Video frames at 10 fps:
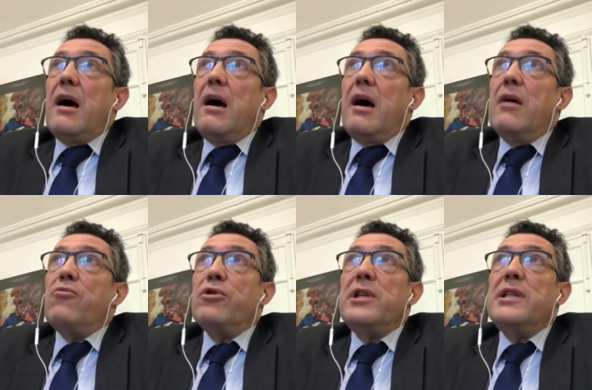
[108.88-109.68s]
I
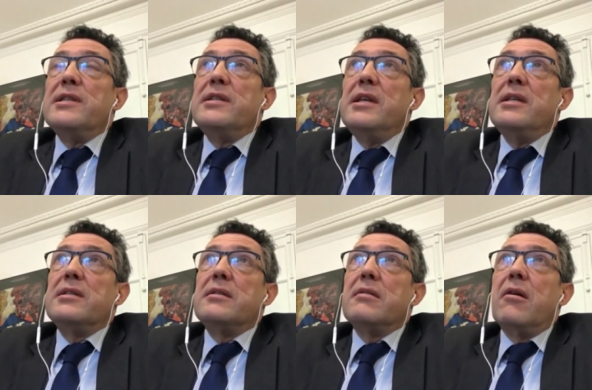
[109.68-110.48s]
would
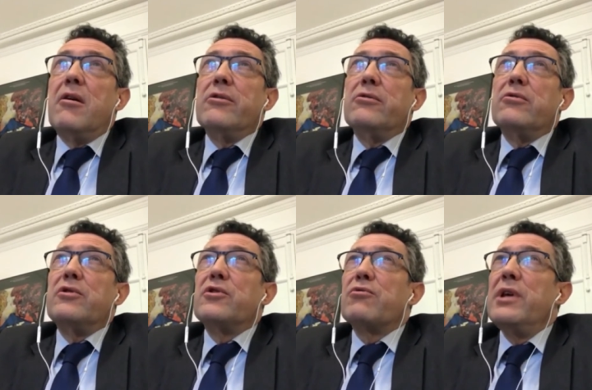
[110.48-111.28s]
insist on
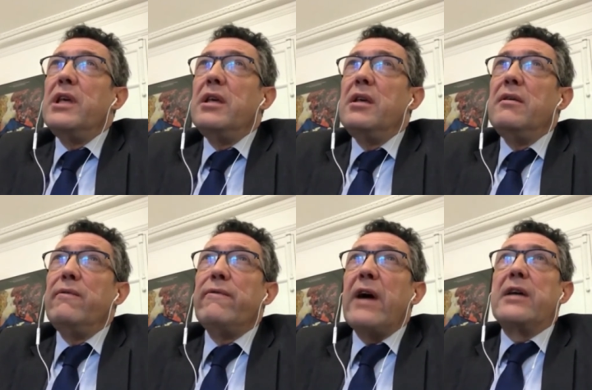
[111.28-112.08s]
three
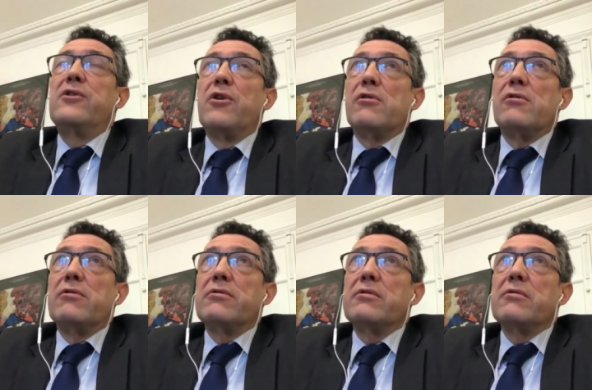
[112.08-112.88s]

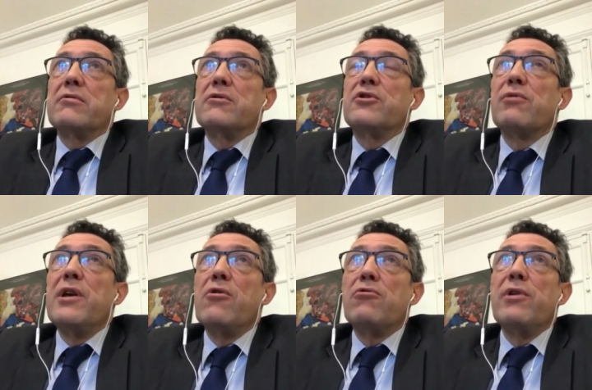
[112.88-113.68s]
factors,
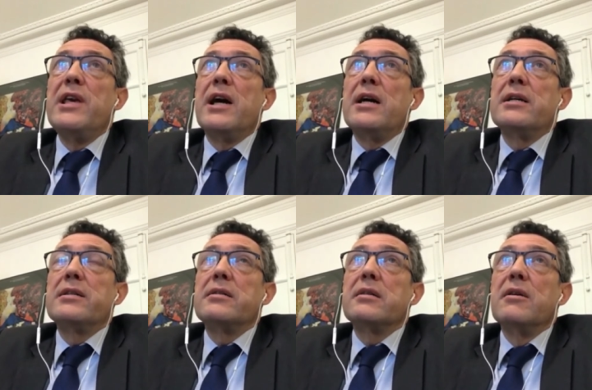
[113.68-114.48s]
three
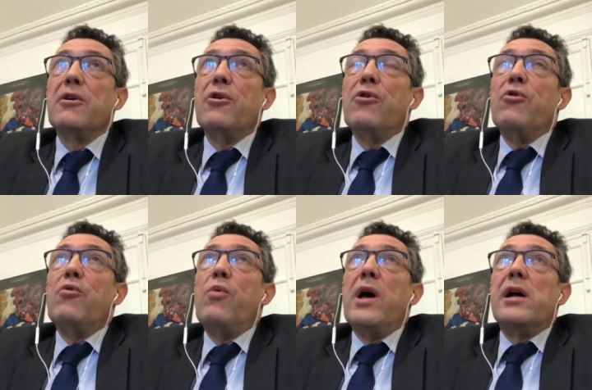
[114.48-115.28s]
areas
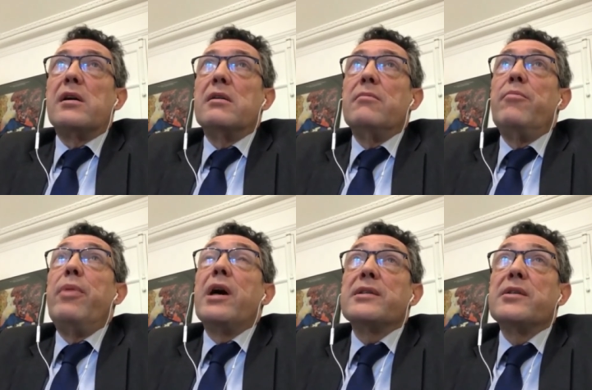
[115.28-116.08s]
where
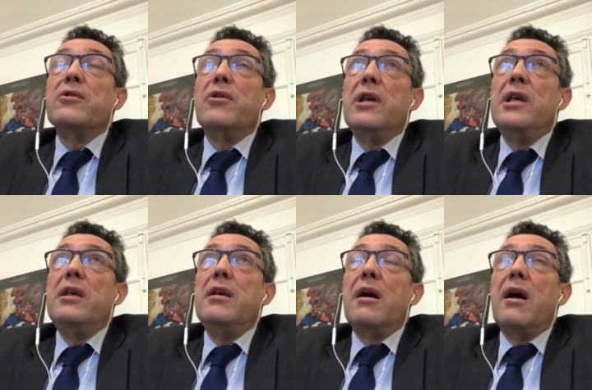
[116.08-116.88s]

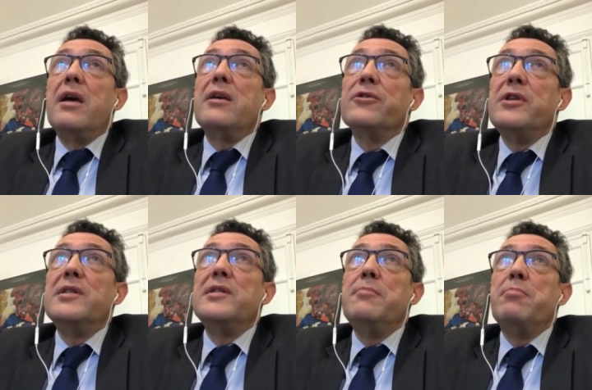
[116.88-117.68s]
personally I
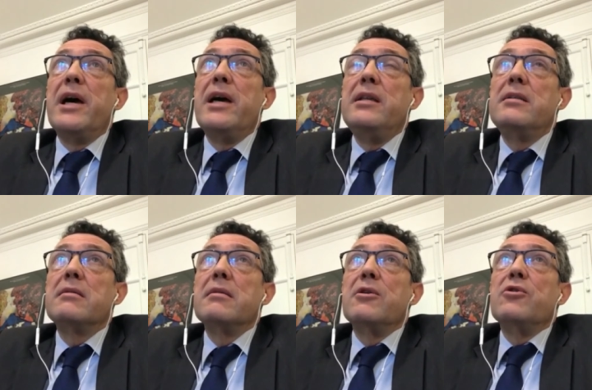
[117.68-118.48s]

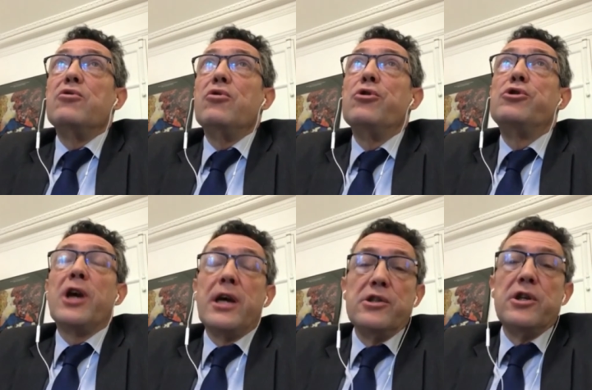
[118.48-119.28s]
anticipate a
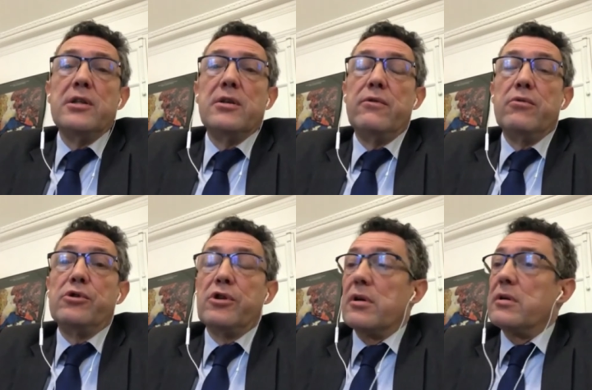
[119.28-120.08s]
change in the
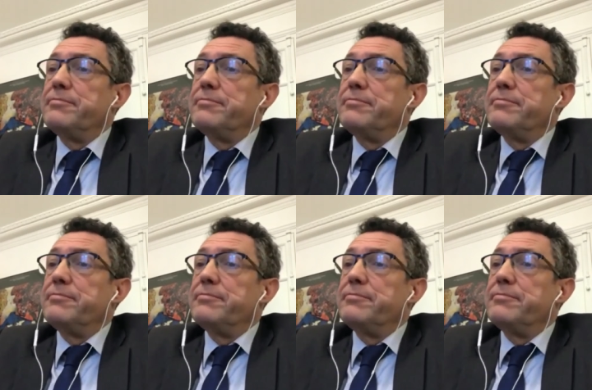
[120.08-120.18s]
future.